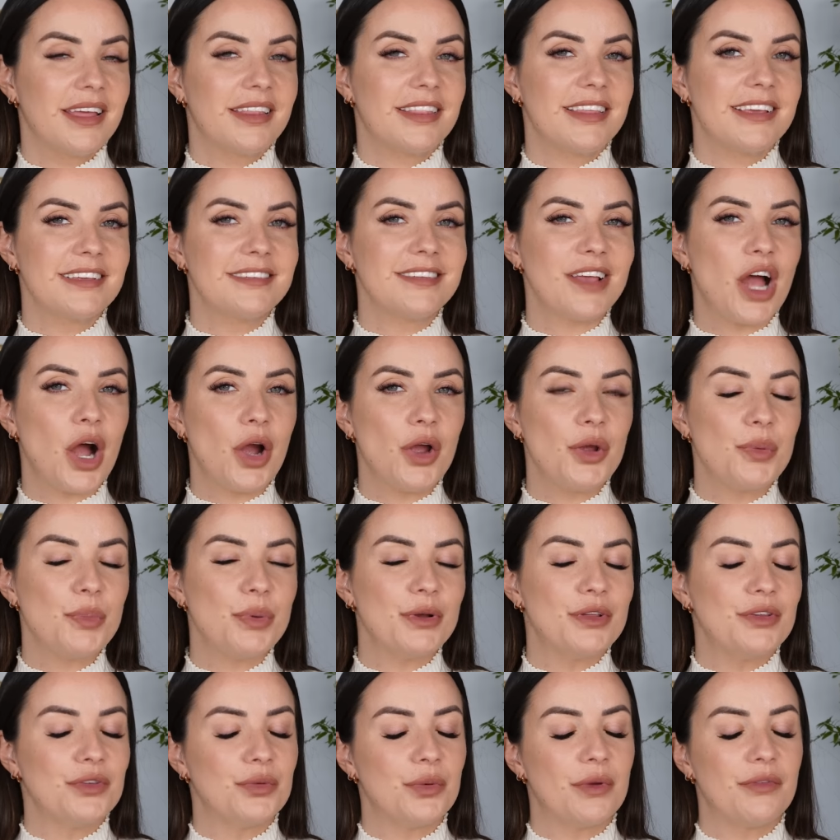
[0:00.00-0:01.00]
This
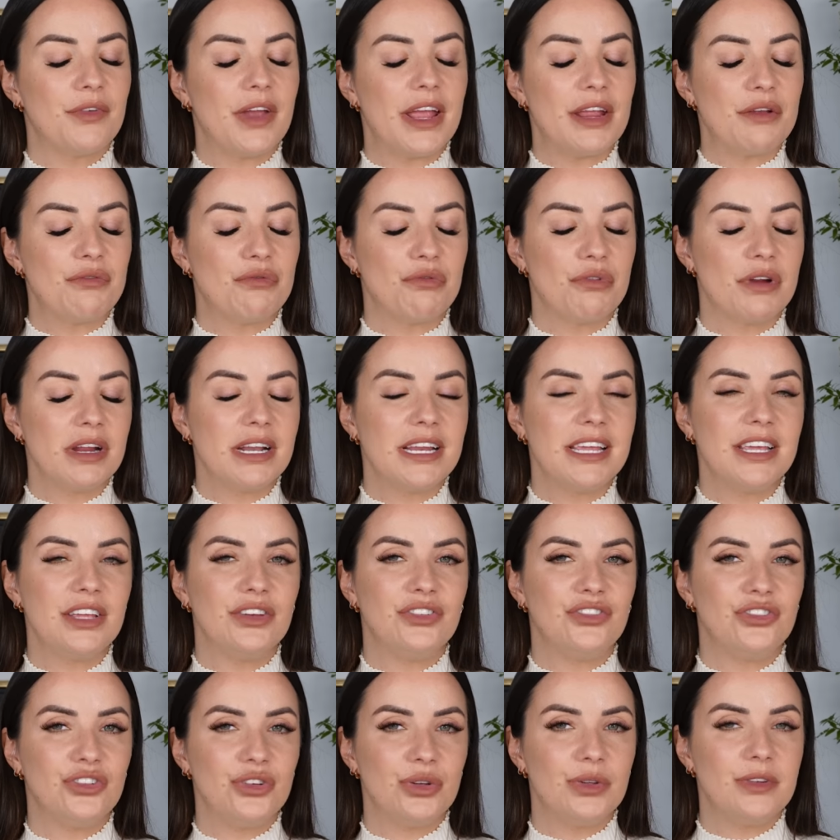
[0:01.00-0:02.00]
opens with a really
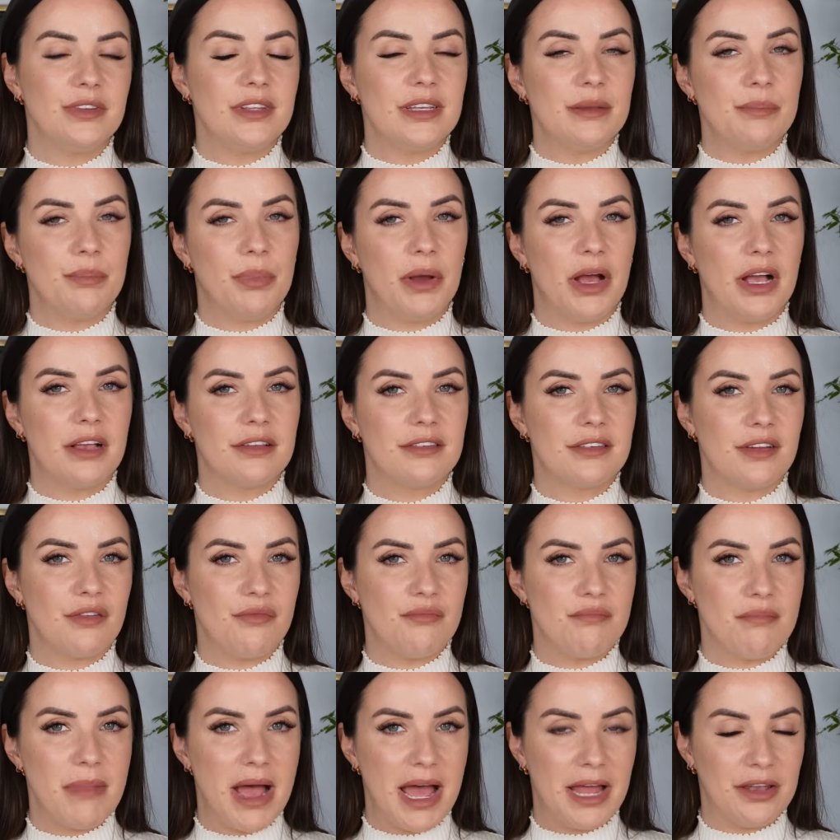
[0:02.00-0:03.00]
juicy burst
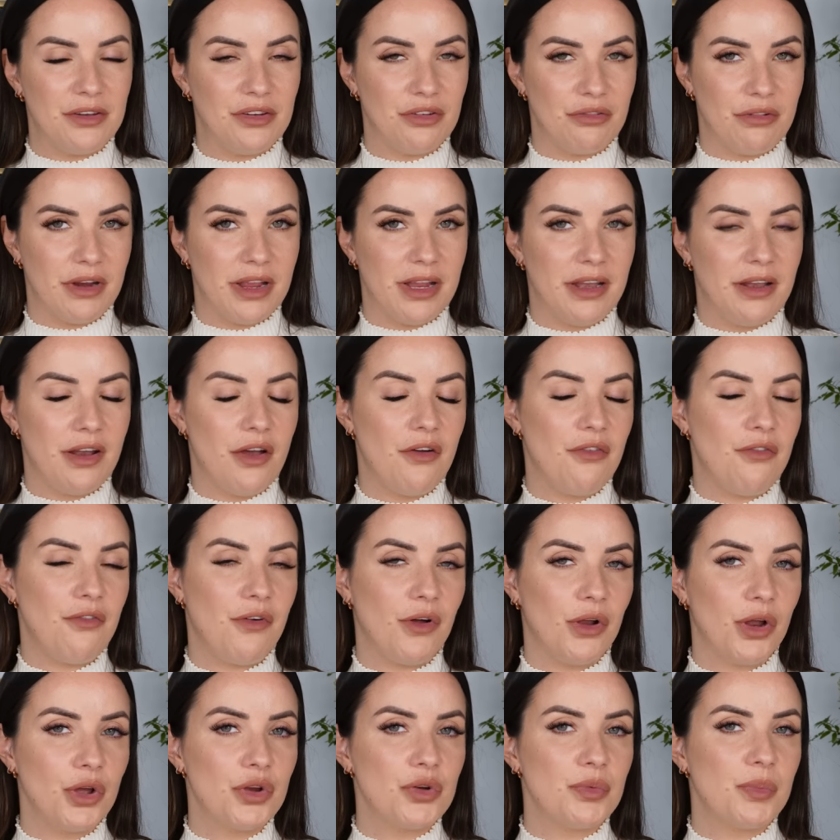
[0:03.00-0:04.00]
of mandarin,
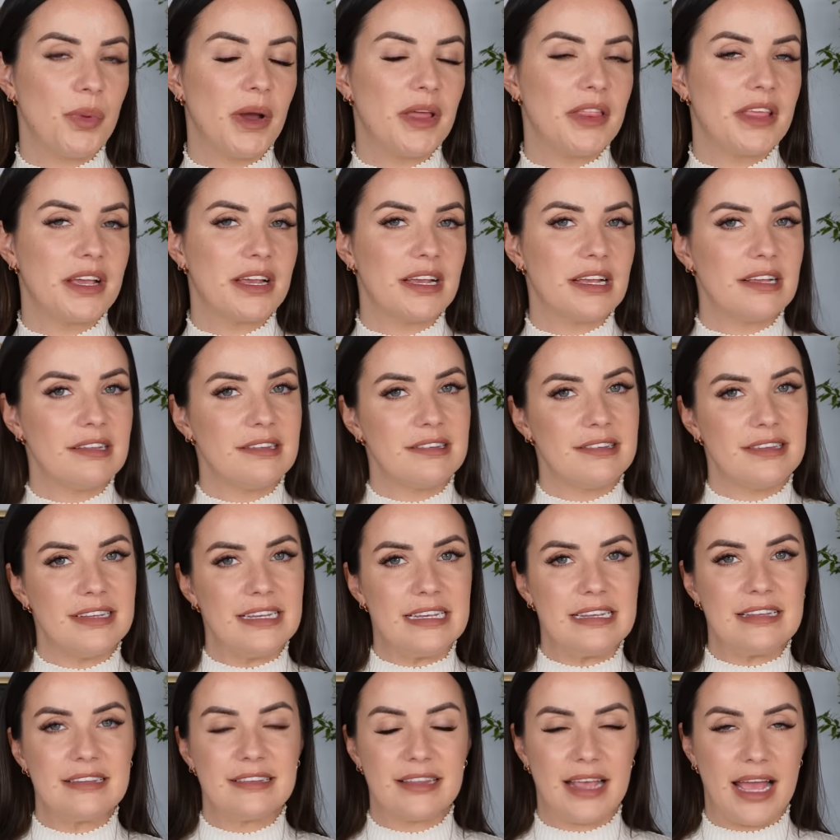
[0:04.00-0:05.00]
followed by the
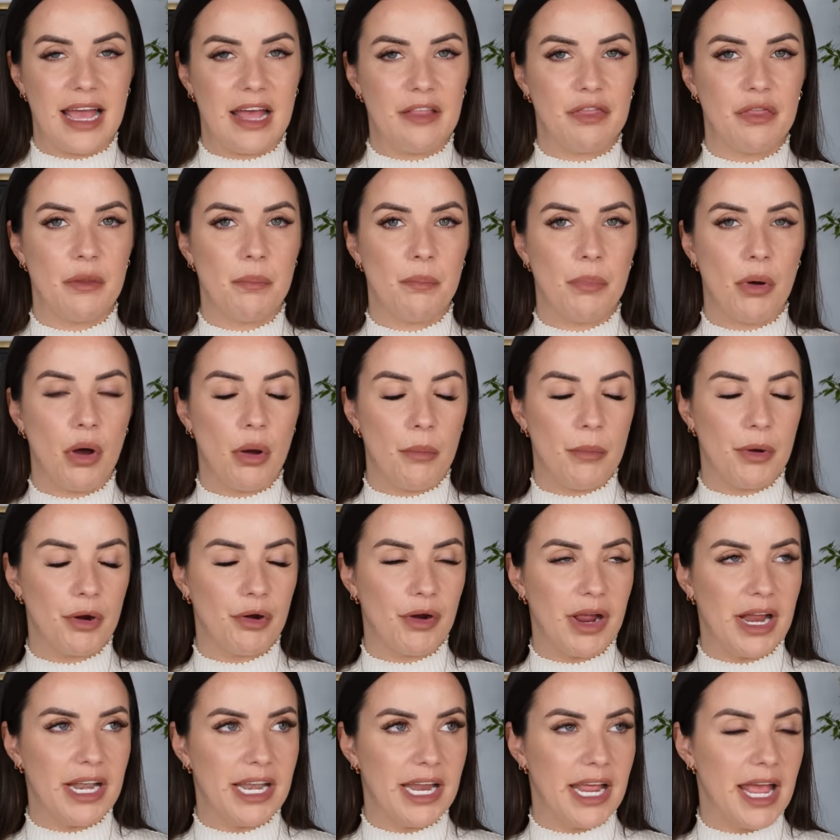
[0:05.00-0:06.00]
cassis and the
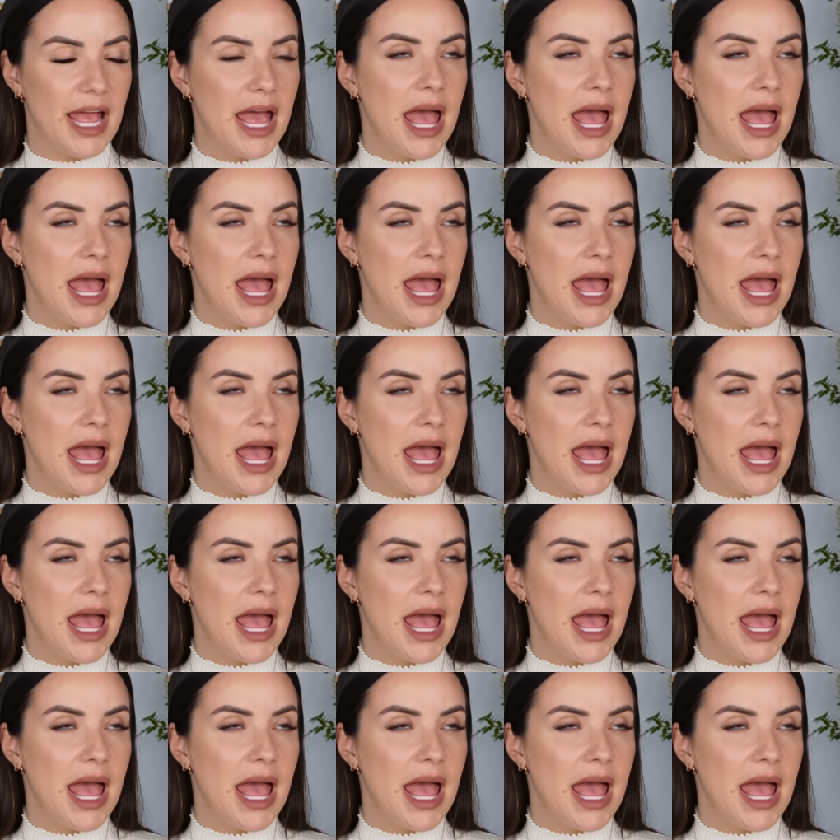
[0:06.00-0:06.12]
pomegranate.